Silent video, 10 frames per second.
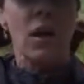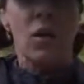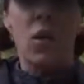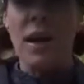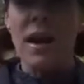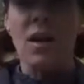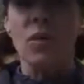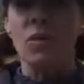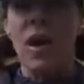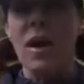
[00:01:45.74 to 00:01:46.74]
Right now
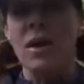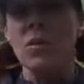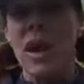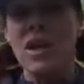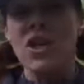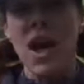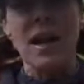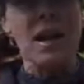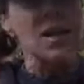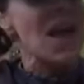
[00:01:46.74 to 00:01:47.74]
we're wearing rain
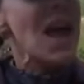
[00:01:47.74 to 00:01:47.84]
jackets,